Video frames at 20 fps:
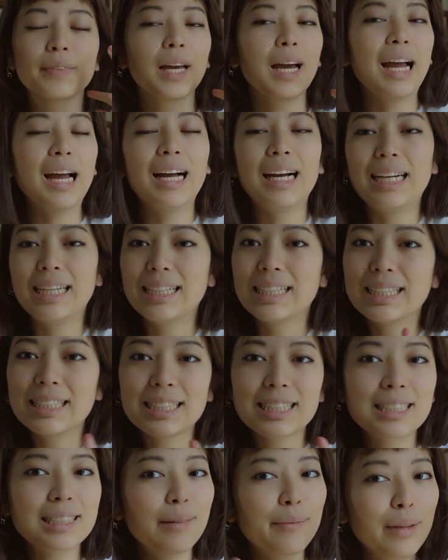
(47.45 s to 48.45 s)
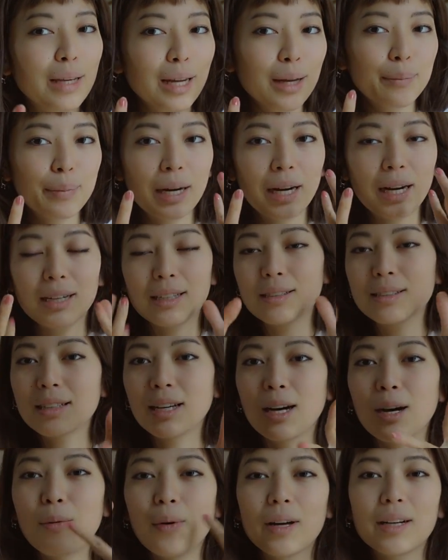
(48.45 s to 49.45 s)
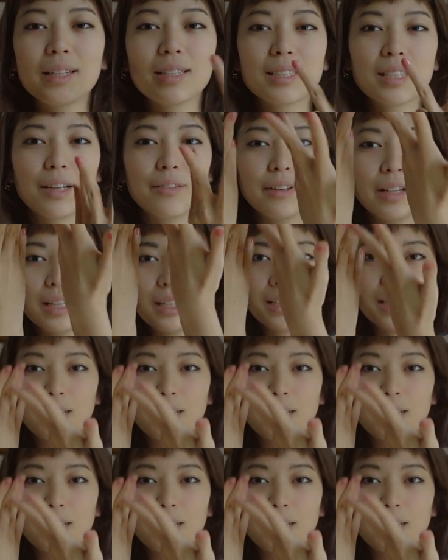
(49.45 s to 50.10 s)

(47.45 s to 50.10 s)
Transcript: And just something about not wanting to have like